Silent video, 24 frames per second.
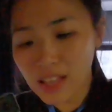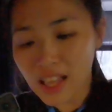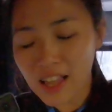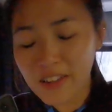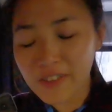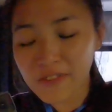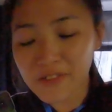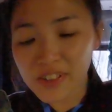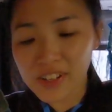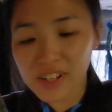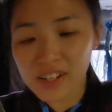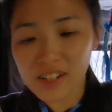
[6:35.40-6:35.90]

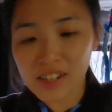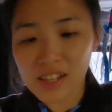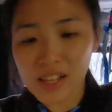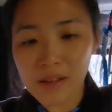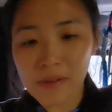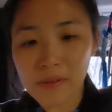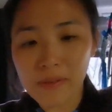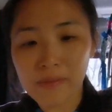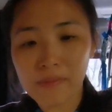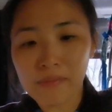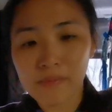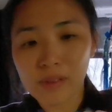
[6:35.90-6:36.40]
heavier
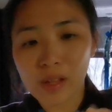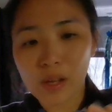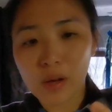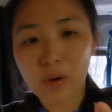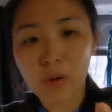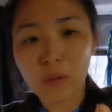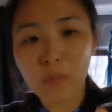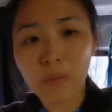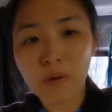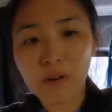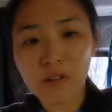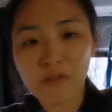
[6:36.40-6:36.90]
than
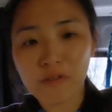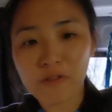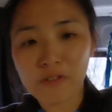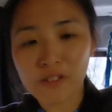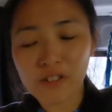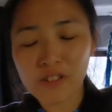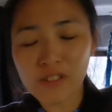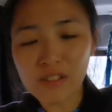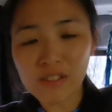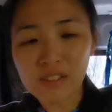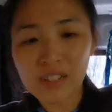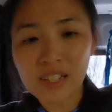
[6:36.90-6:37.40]
GoPro
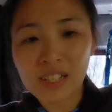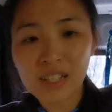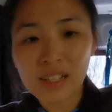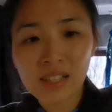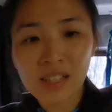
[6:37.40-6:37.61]
4.